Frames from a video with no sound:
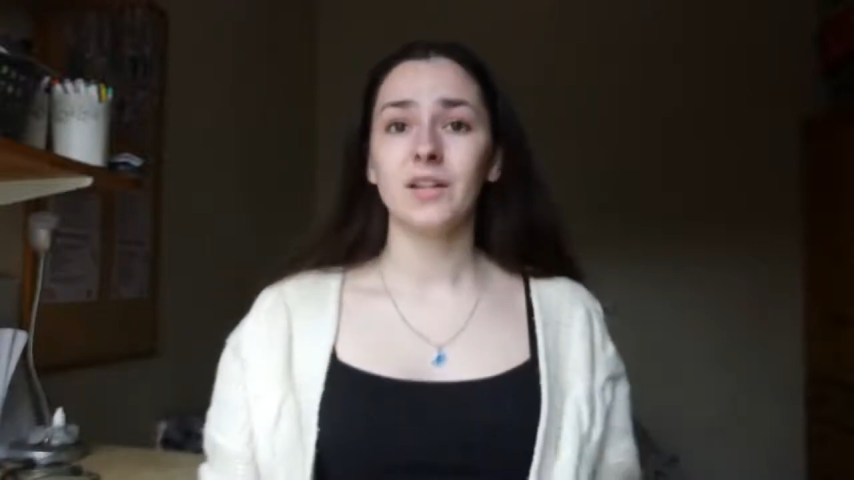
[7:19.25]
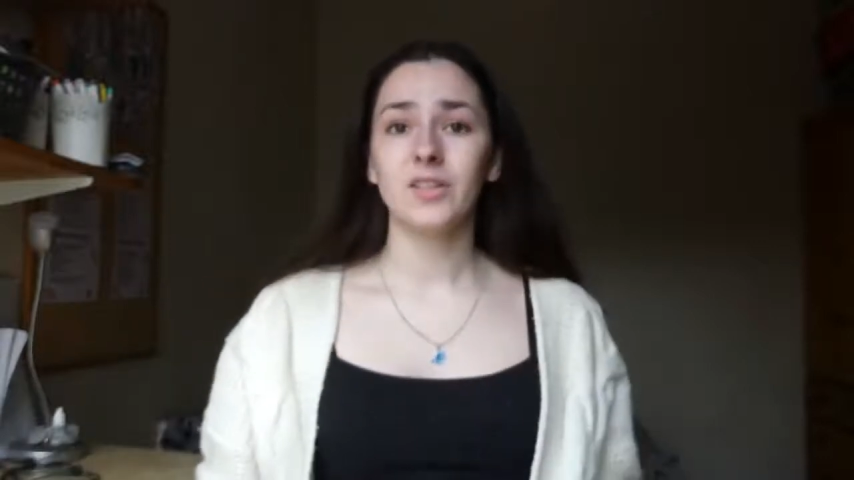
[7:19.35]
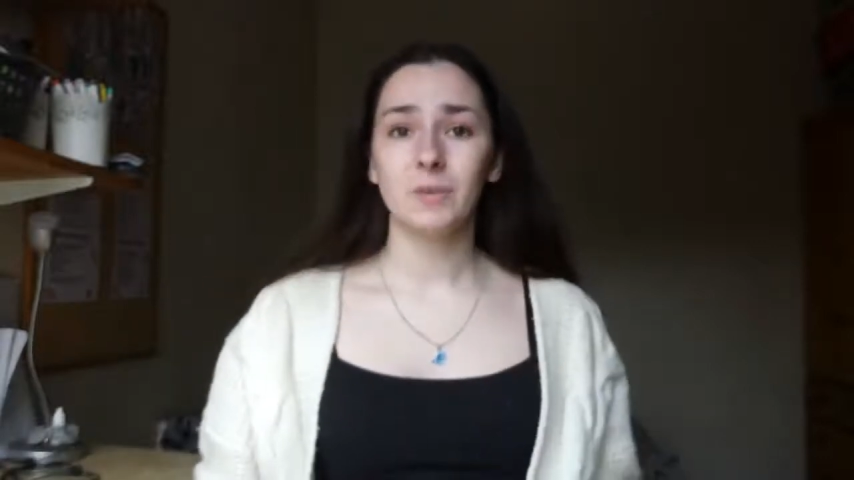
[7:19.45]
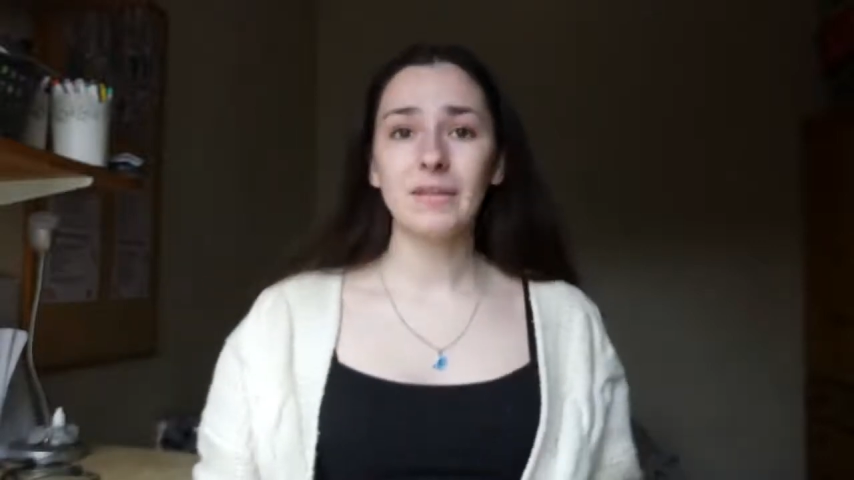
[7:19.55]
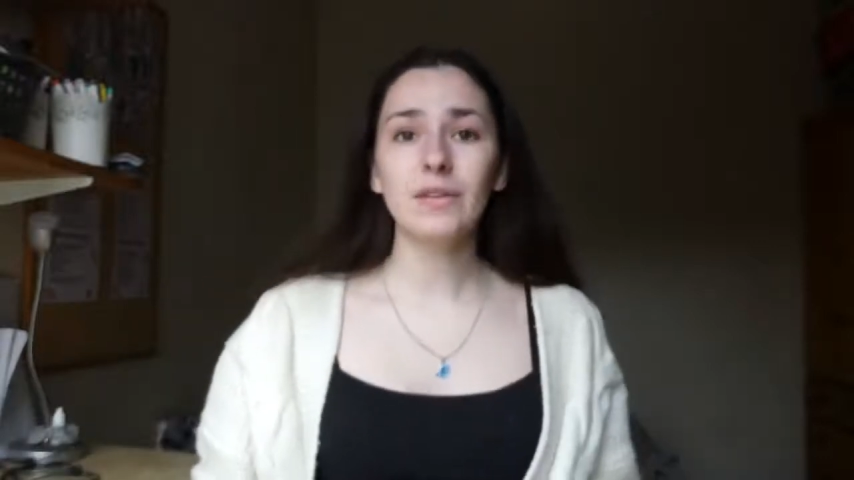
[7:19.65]

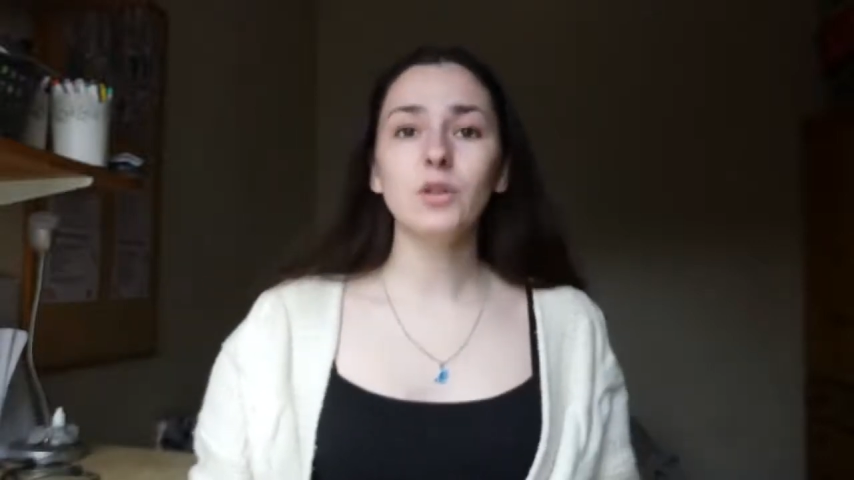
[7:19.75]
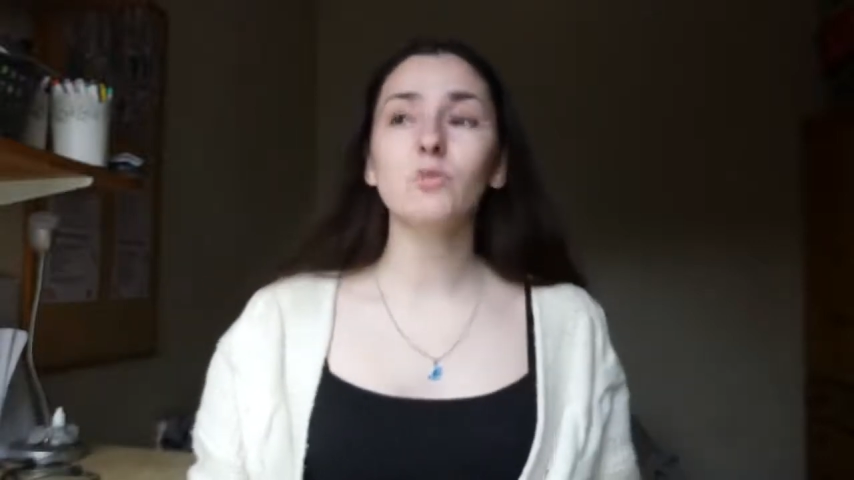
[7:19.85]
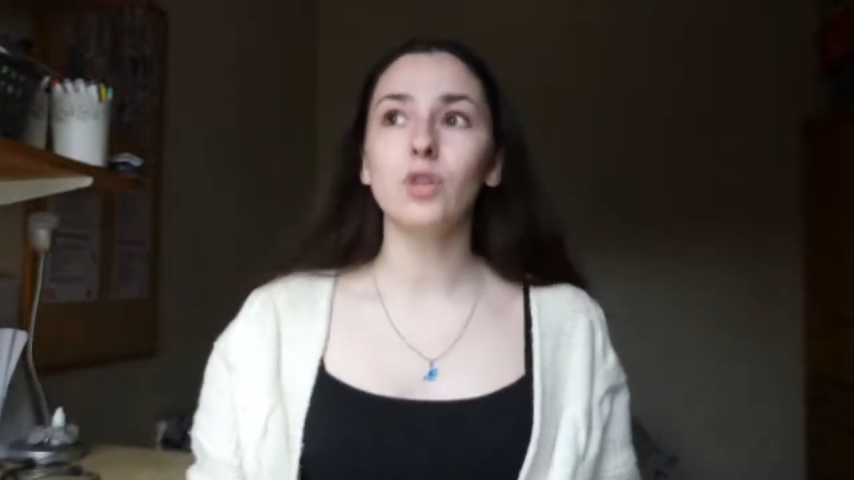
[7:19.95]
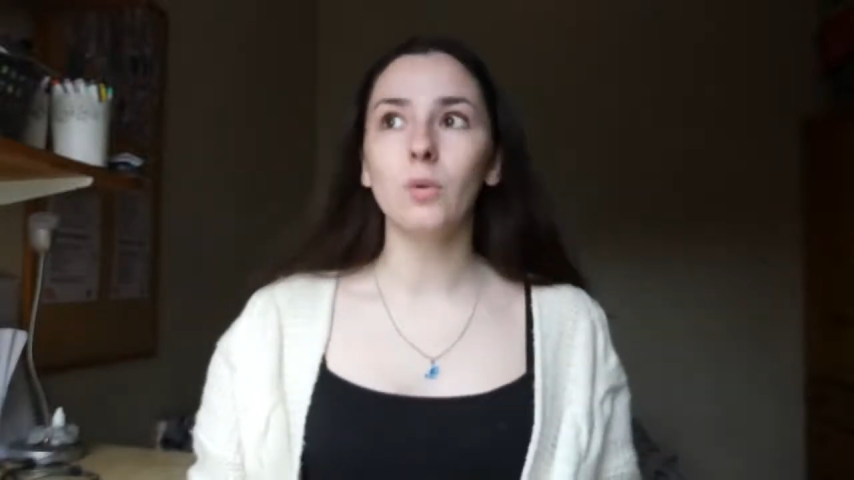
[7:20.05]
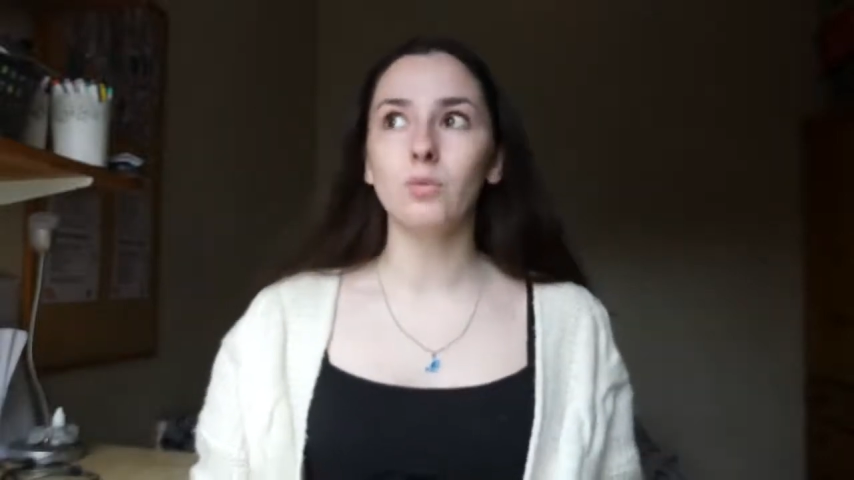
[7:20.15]
So even if
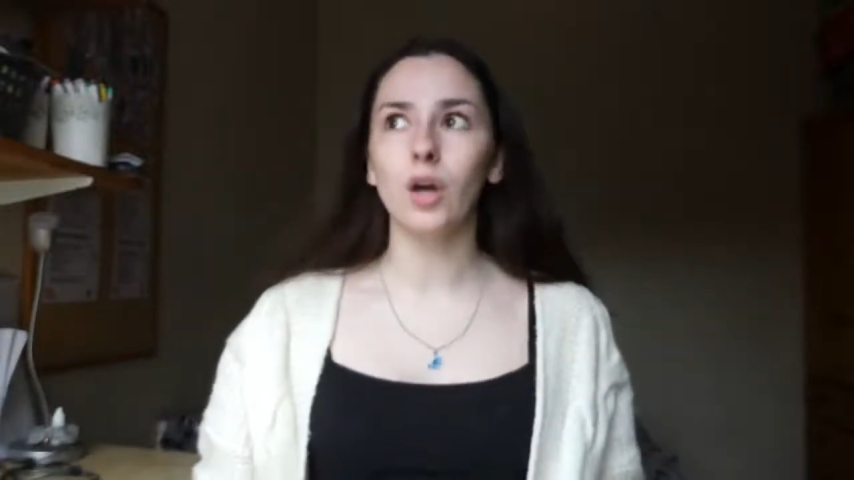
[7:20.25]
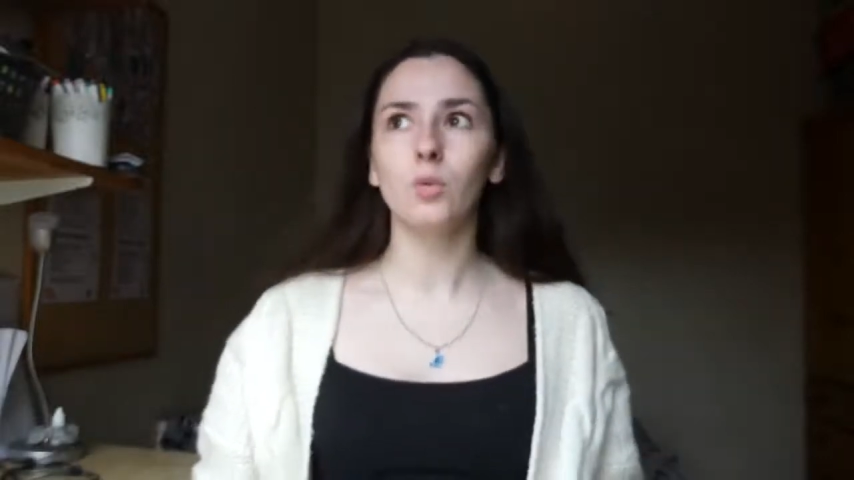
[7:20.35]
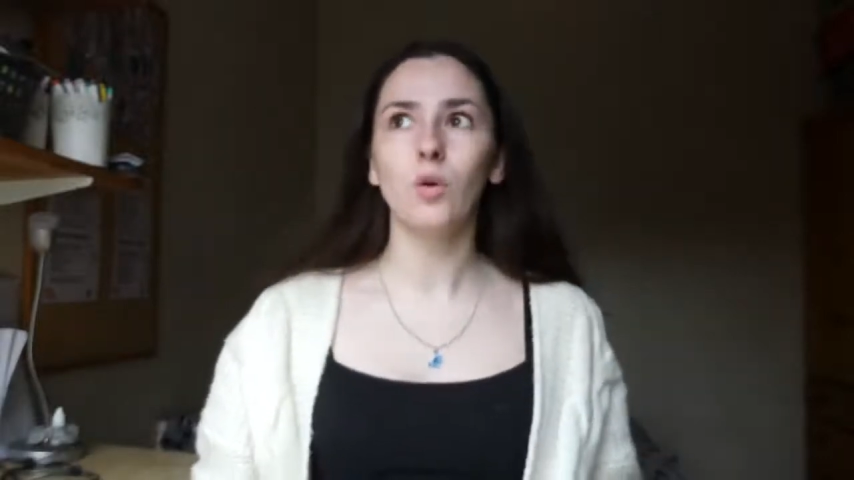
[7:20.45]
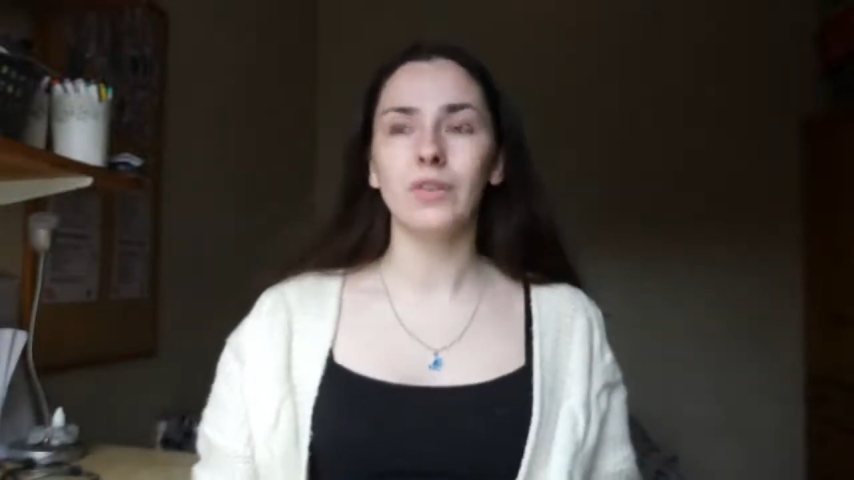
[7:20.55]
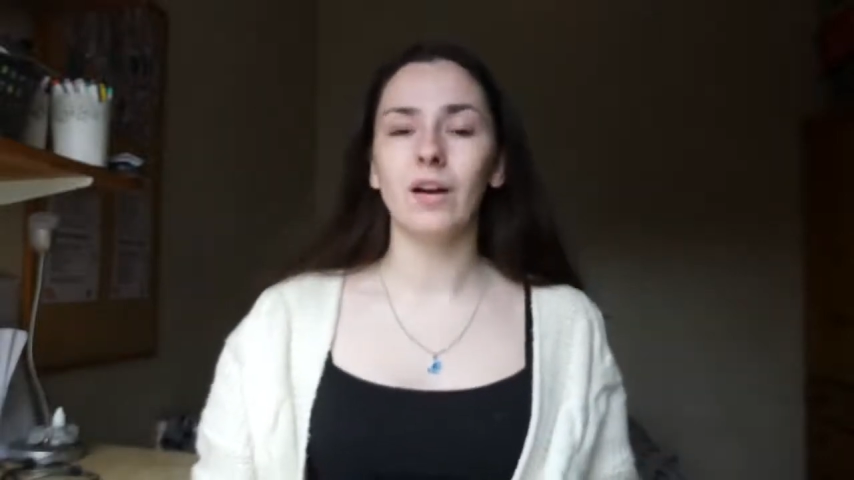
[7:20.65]
you don't
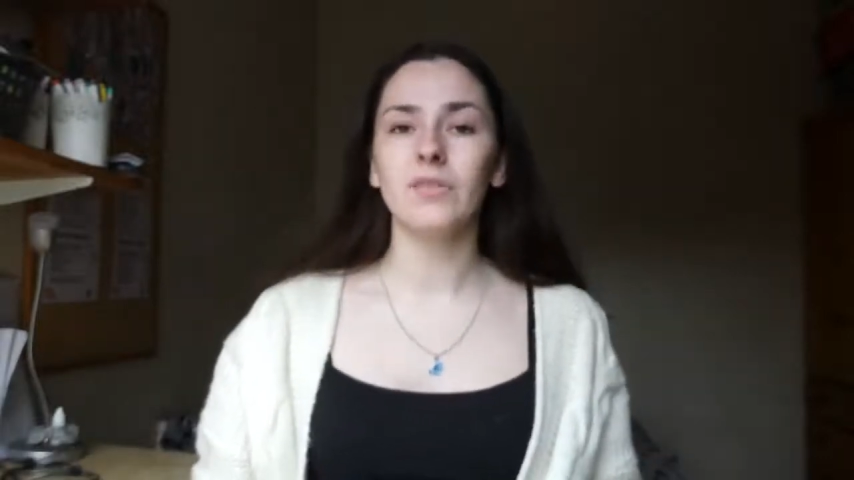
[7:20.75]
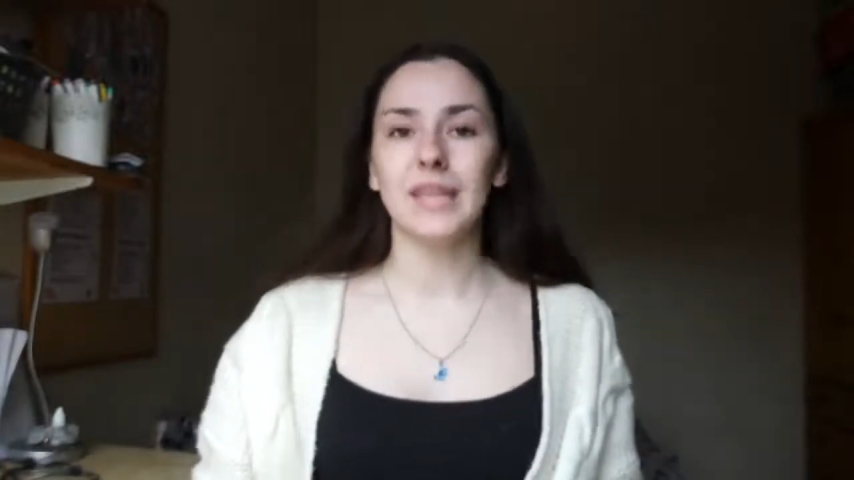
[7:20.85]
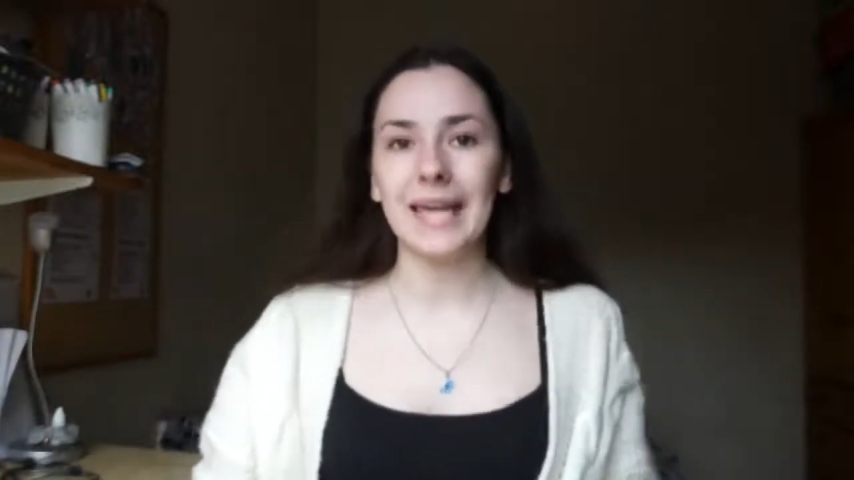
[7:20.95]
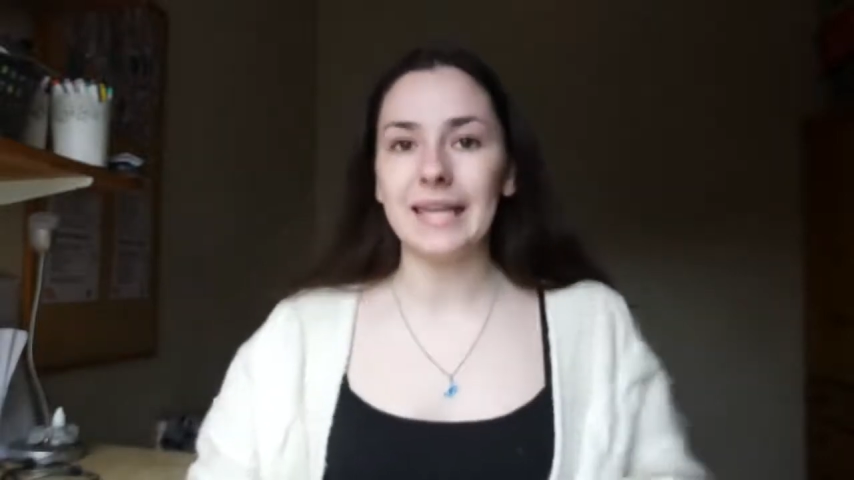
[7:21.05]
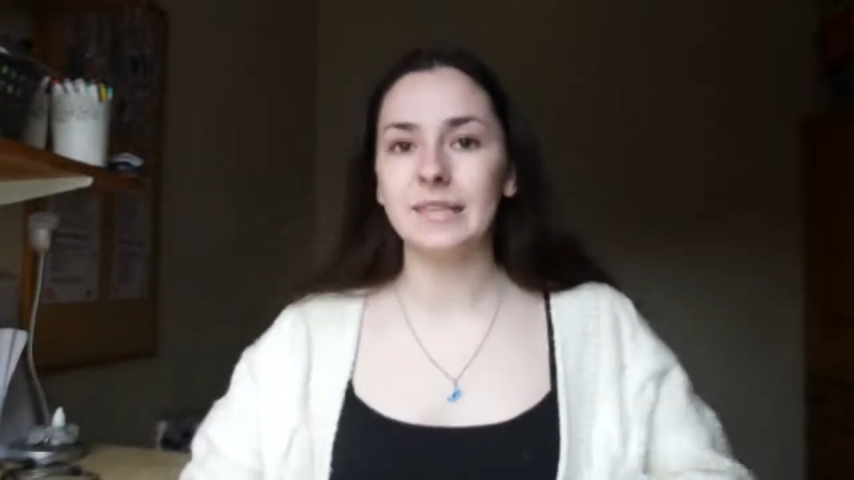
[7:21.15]
know what the
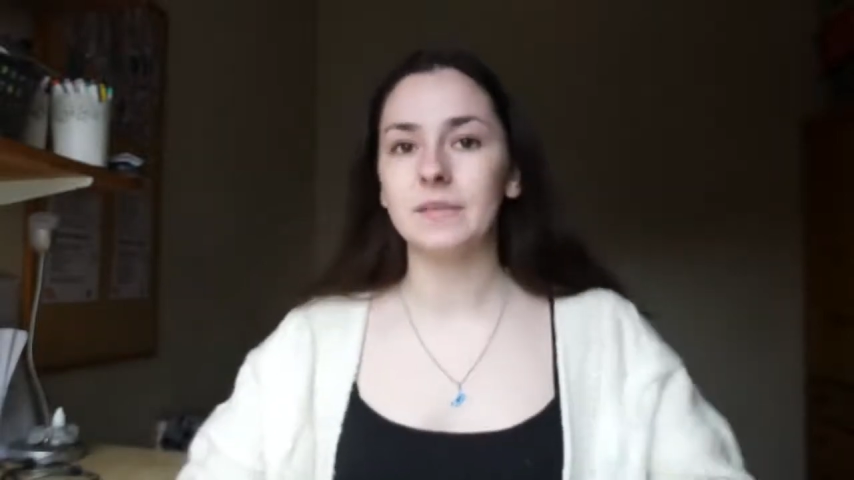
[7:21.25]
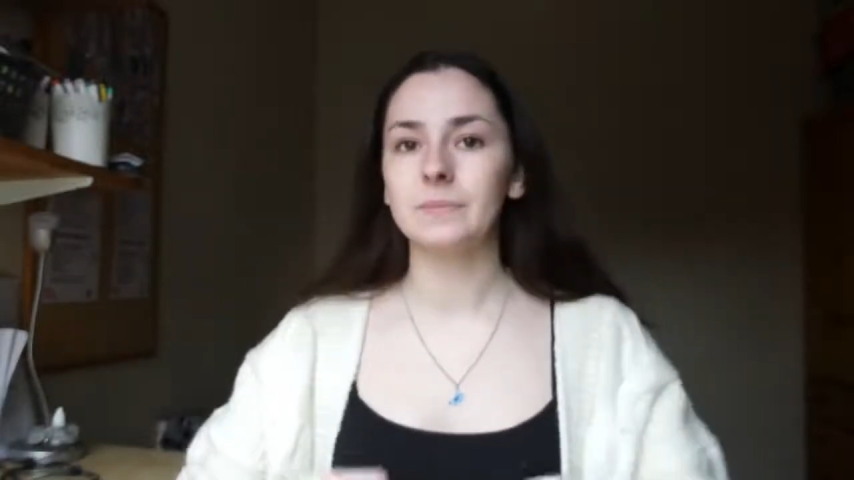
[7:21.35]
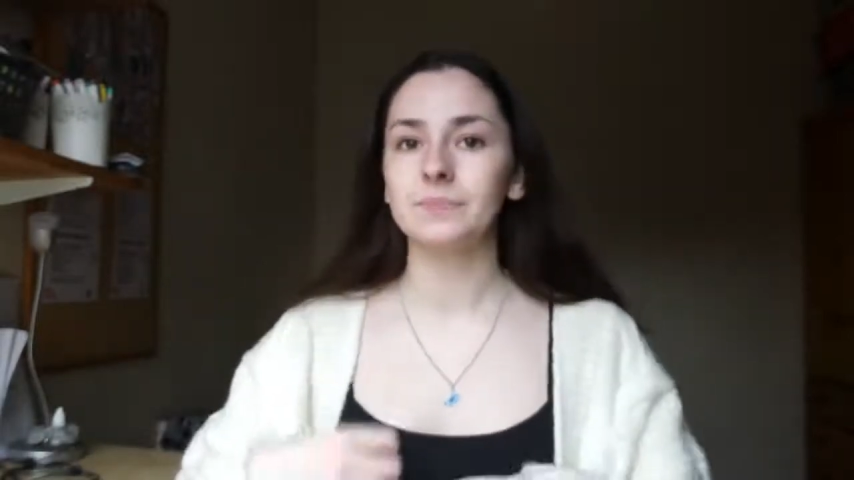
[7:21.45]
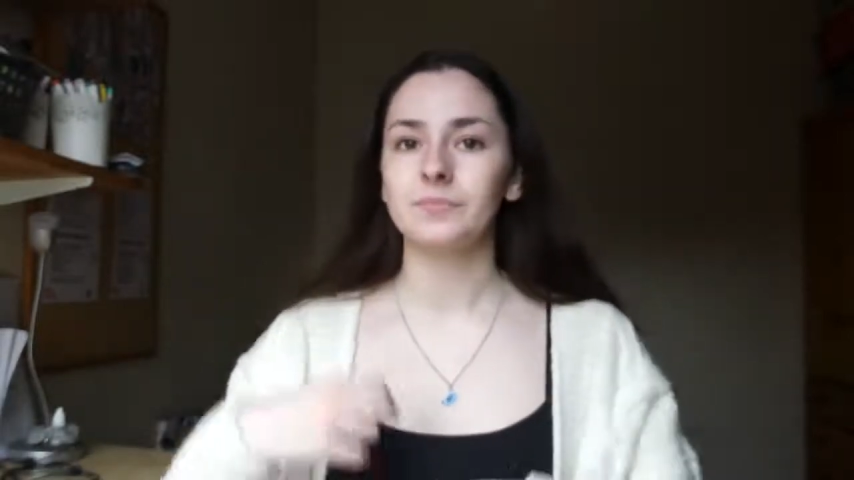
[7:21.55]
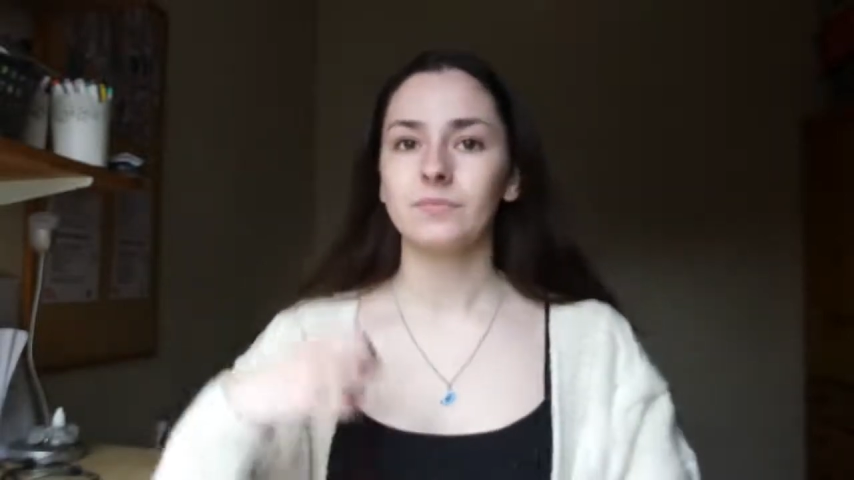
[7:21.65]
answer is,